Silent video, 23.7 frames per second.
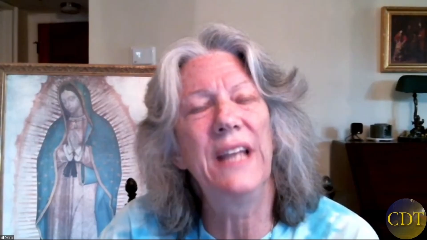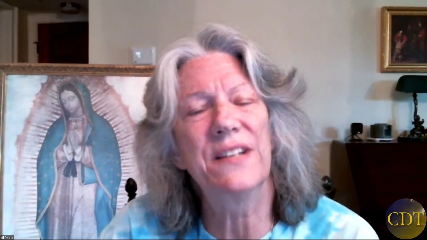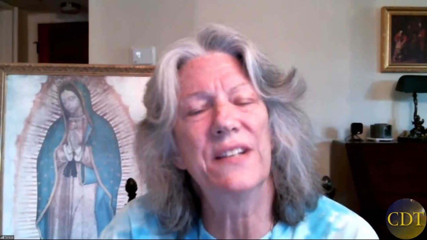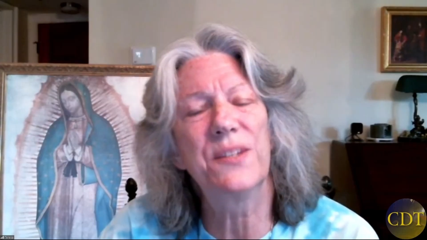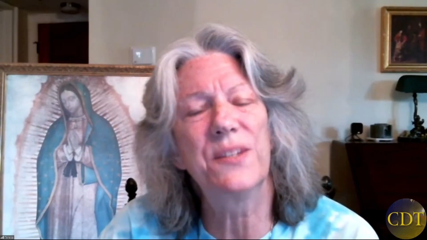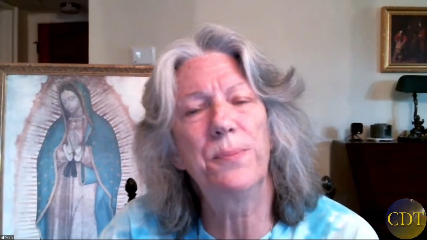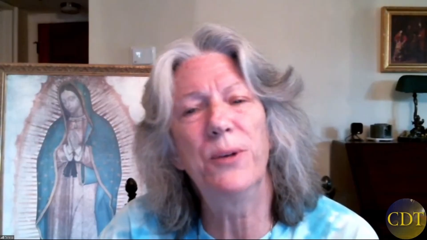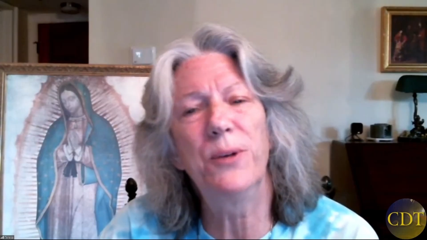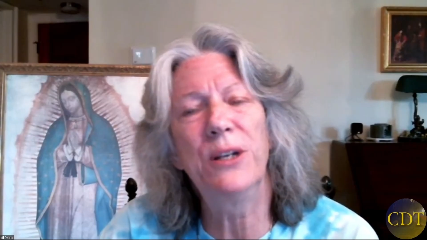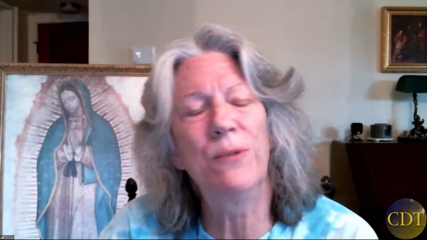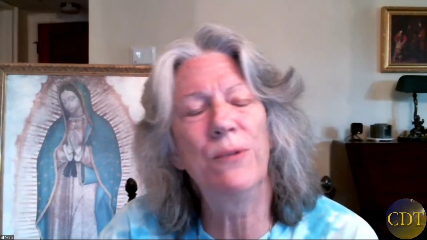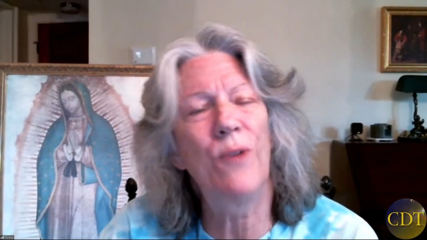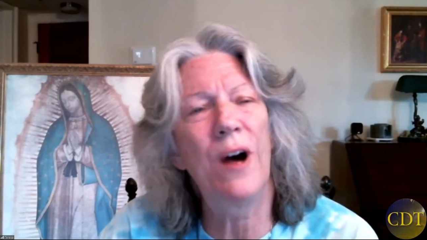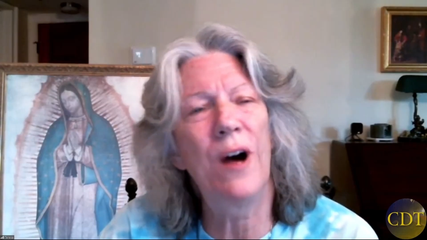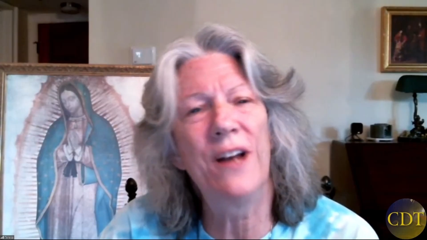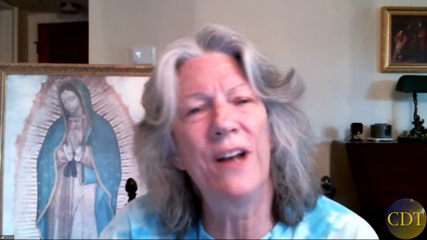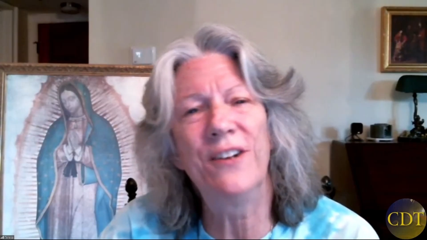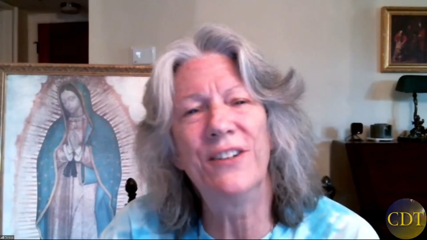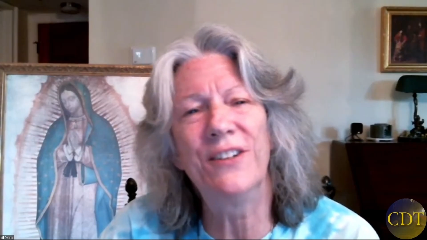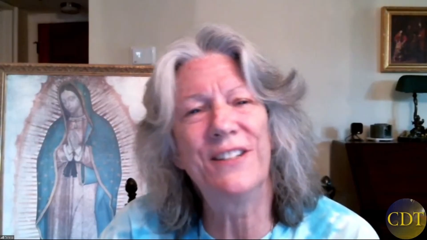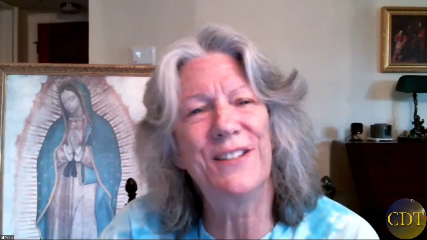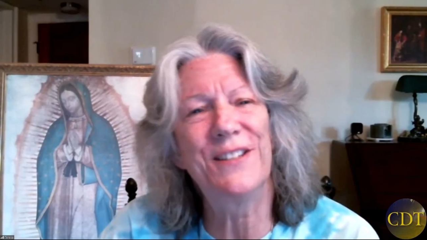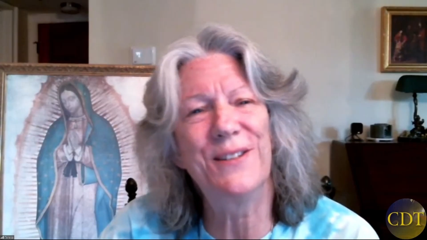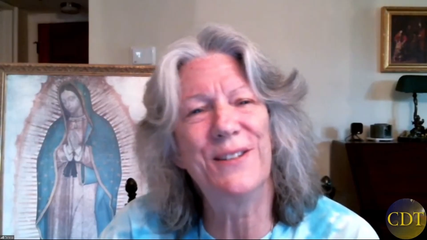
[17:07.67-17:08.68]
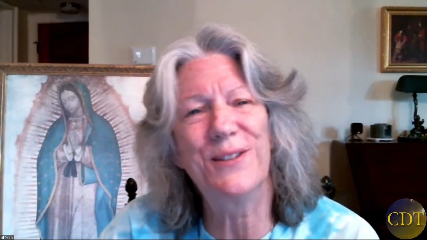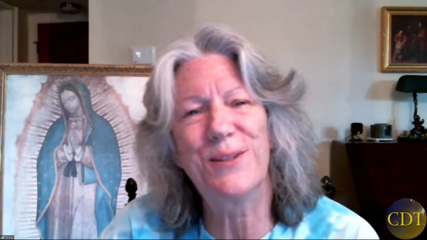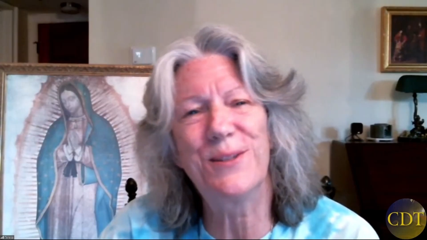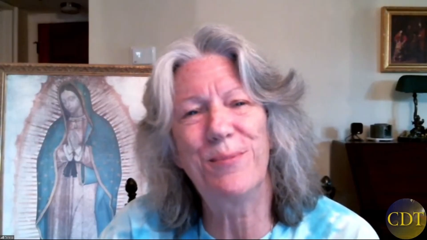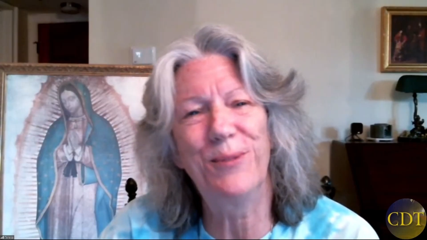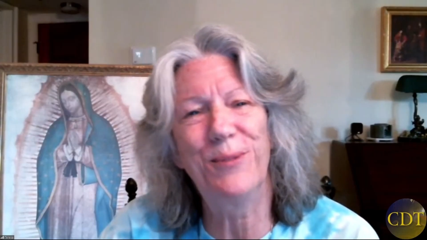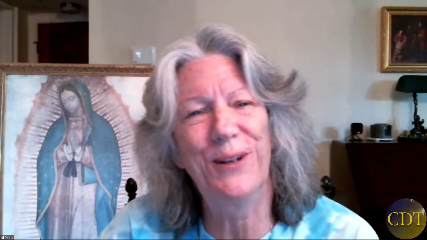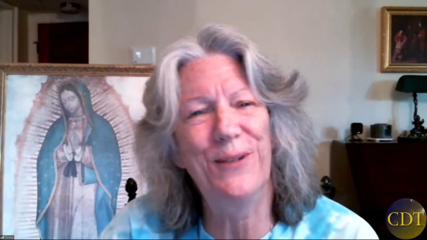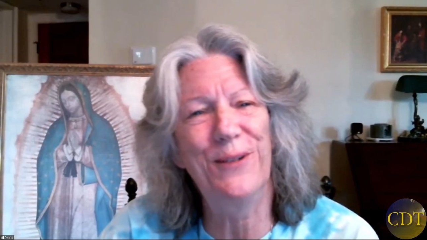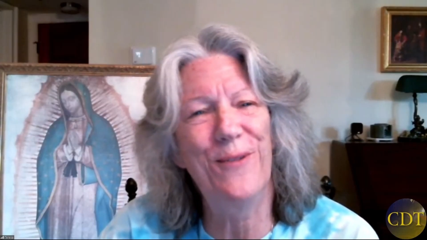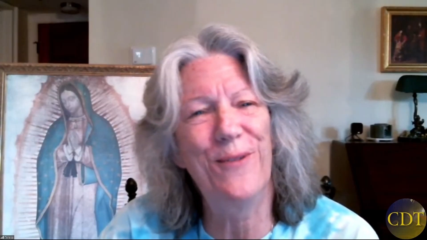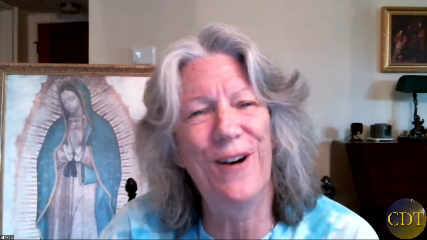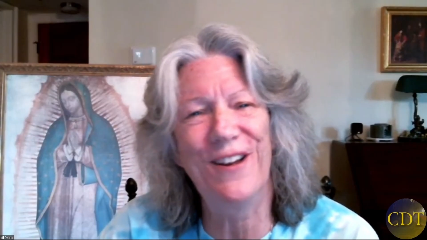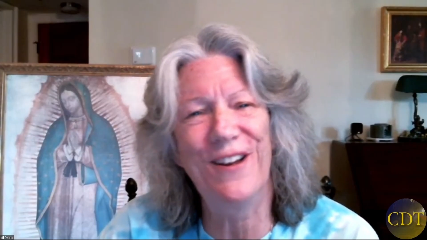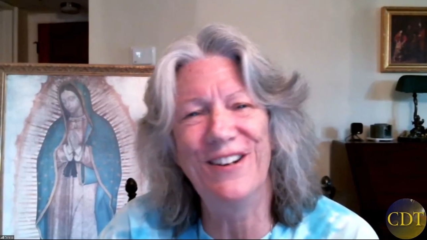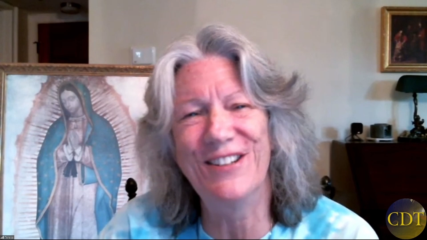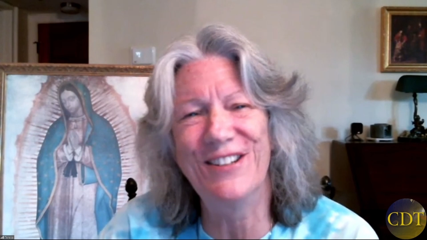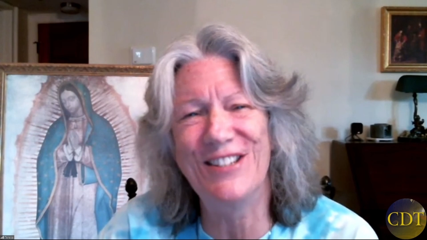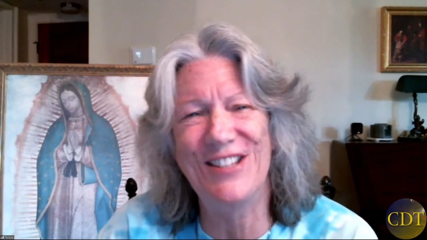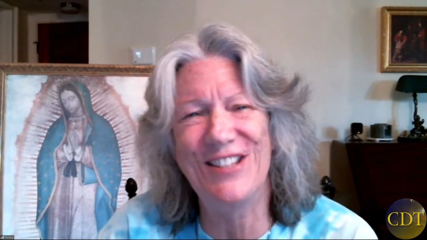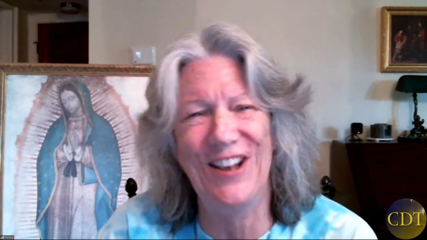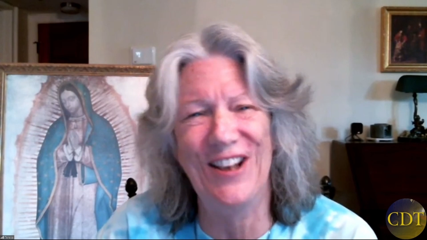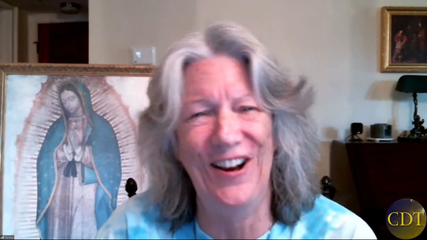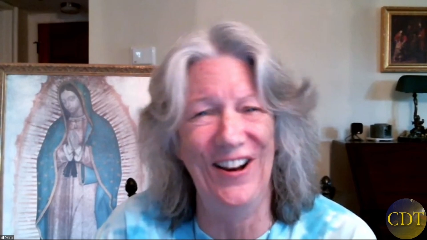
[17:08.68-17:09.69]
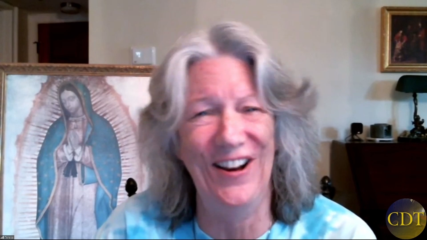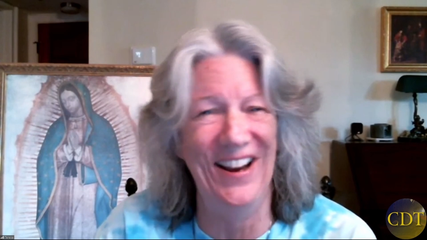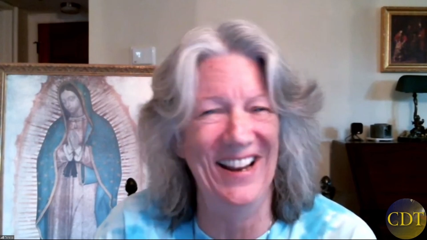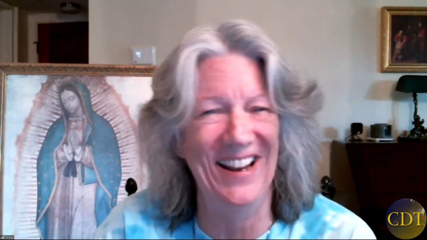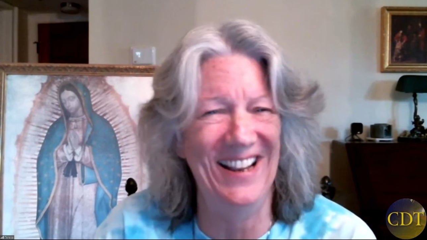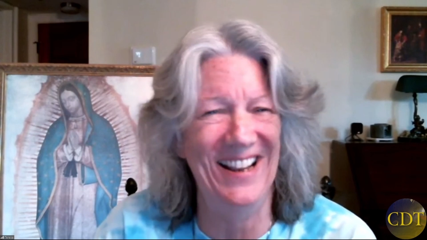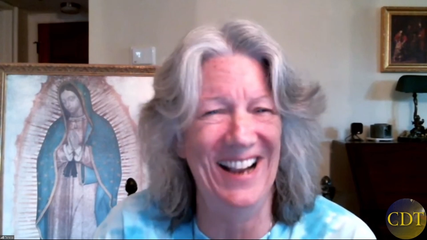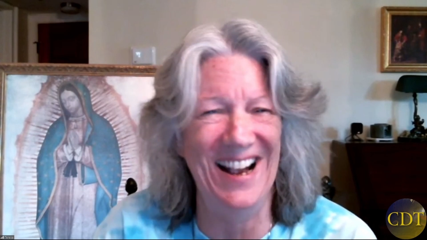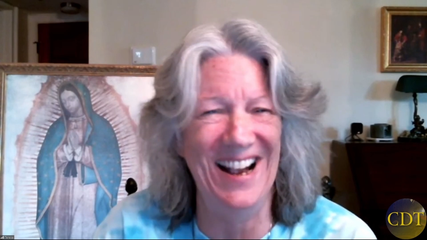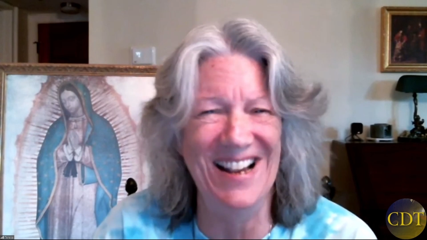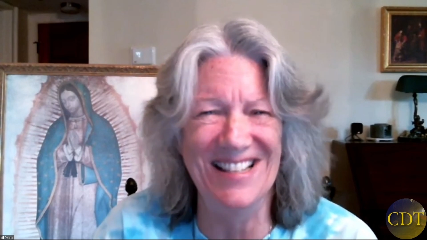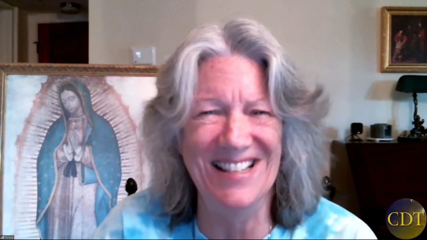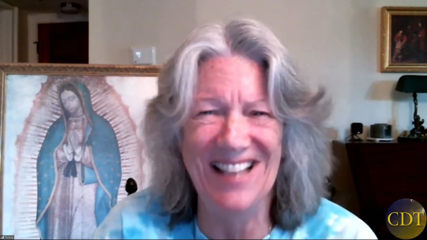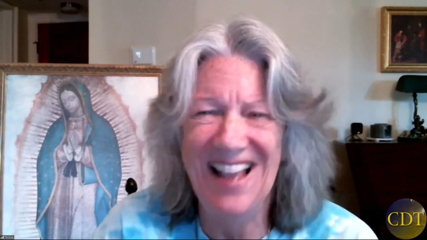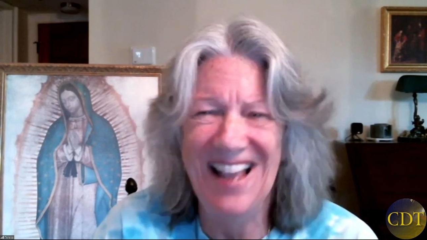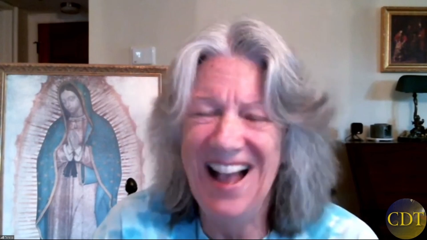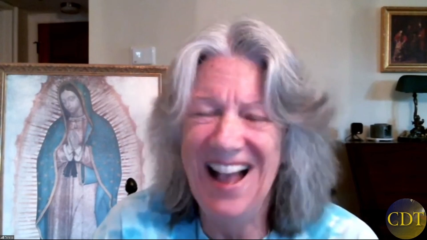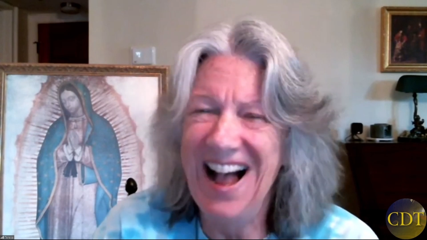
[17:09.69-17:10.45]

spring water isn't spring water. Sorry, guys.